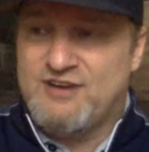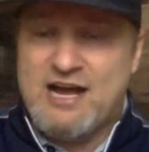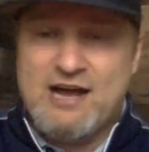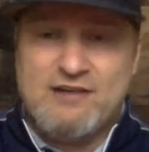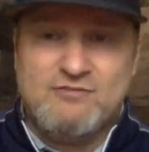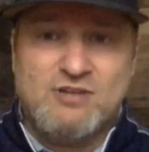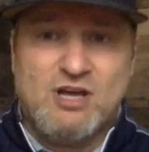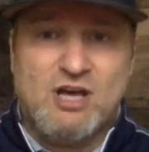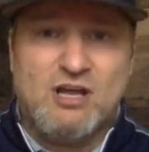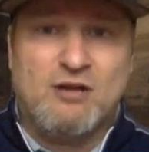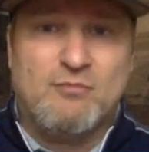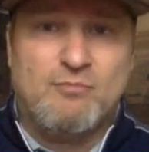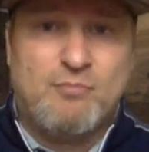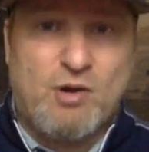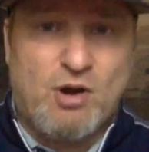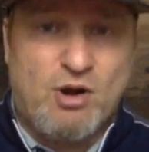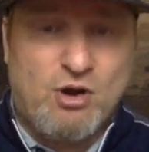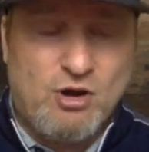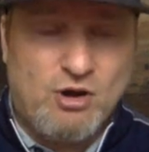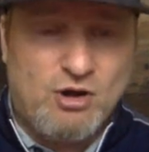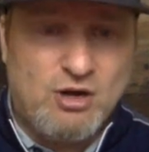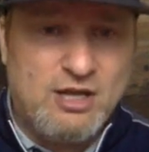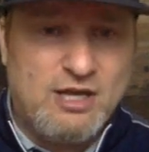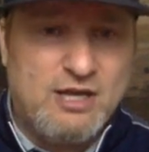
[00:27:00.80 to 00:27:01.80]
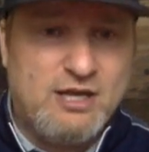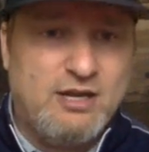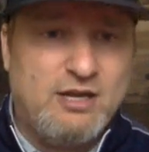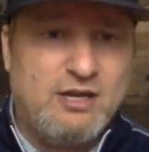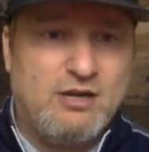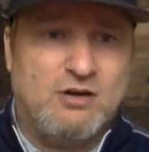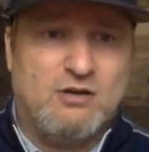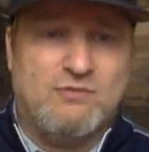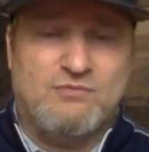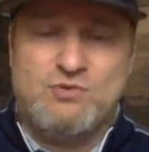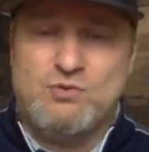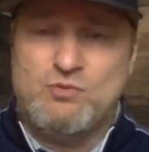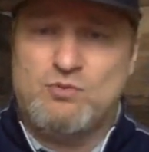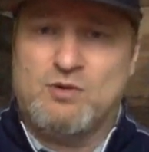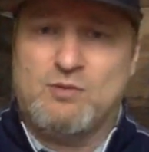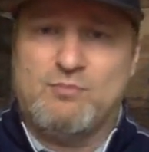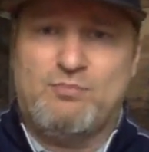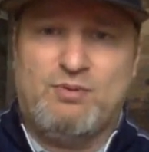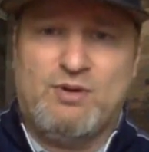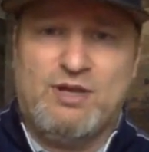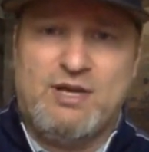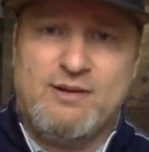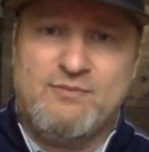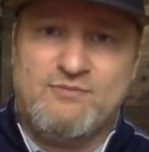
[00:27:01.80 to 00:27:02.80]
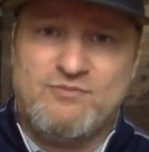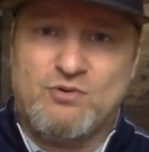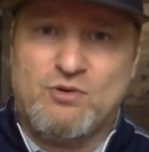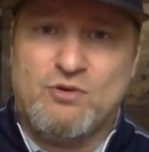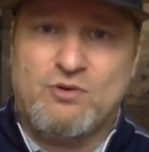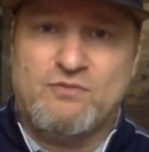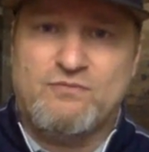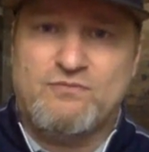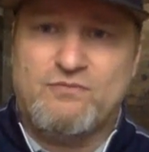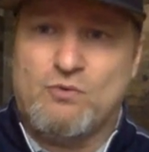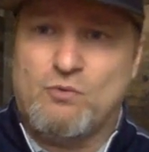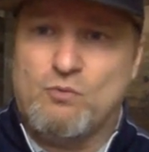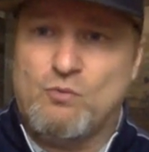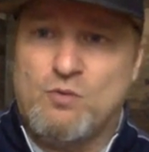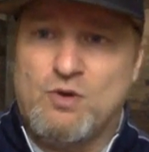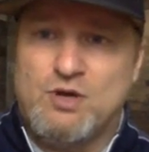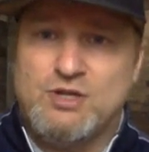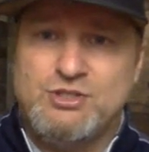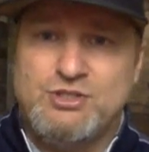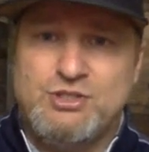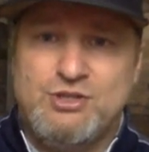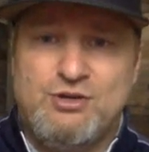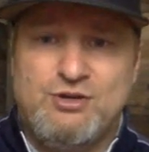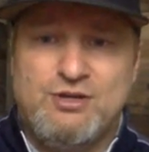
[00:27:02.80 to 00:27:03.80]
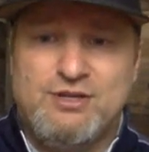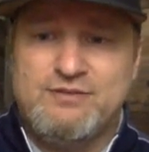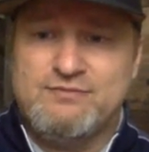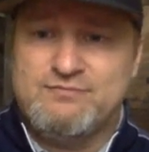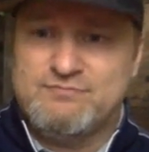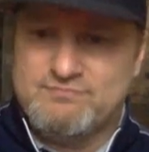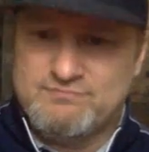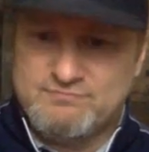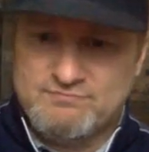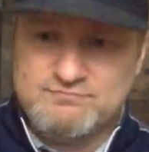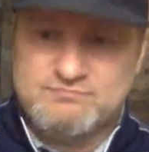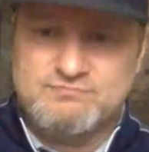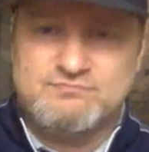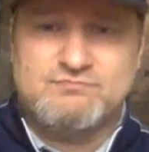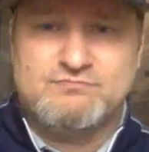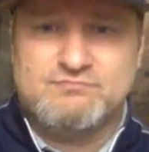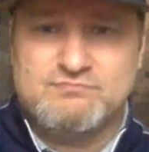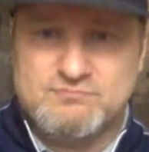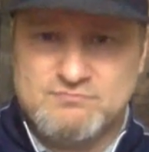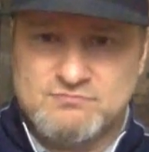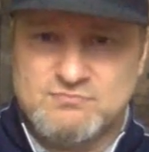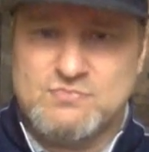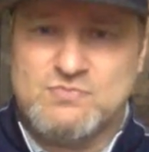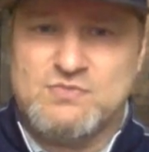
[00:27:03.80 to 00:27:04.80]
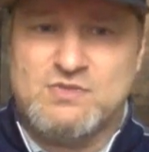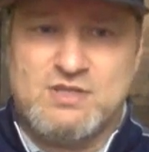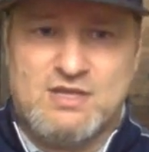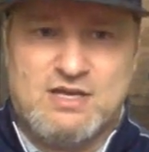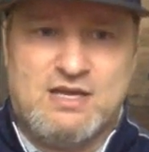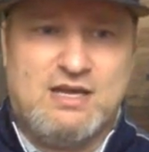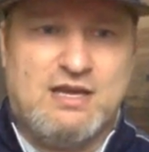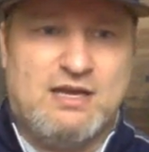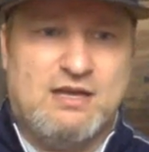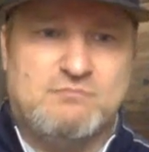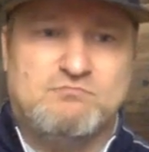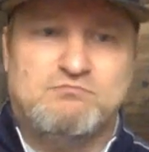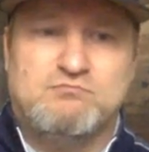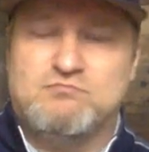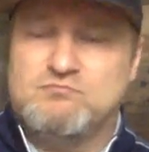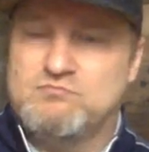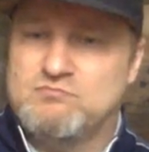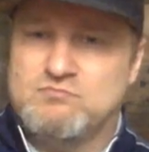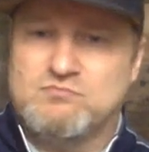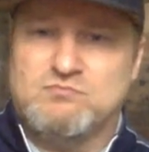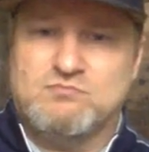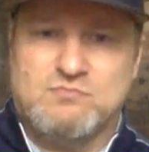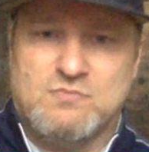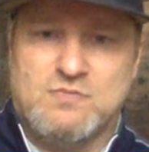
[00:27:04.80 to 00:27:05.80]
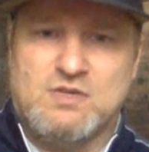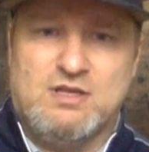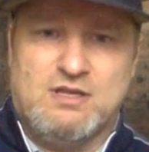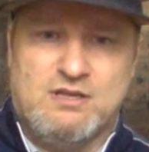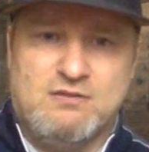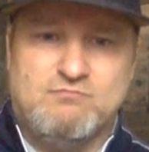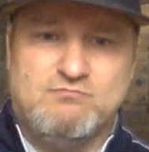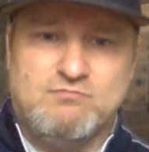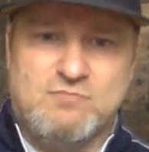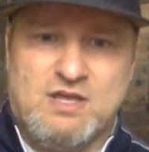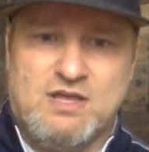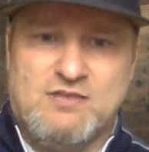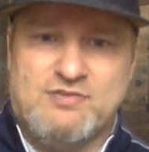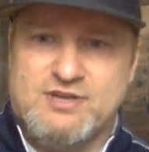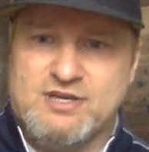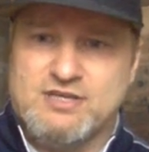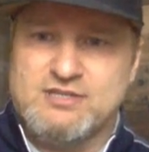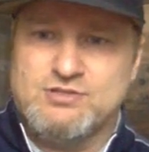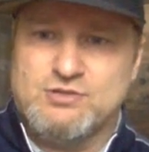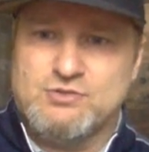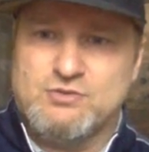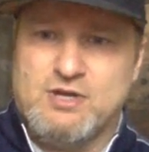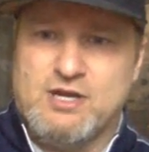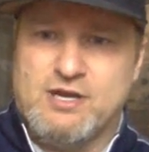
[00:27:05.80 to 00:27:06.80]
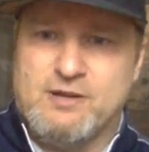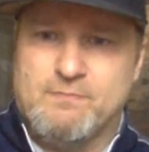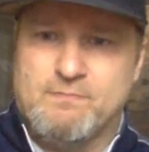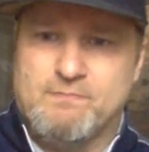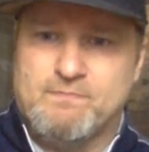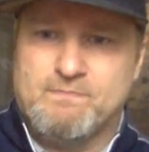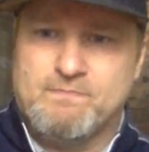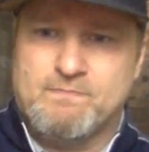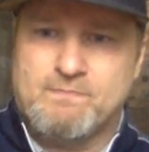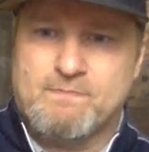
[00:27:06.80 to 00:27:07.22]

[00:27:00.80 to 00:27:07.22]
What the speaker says: $5 parlay, or if you want to play them for 1 unit, I think it's okay.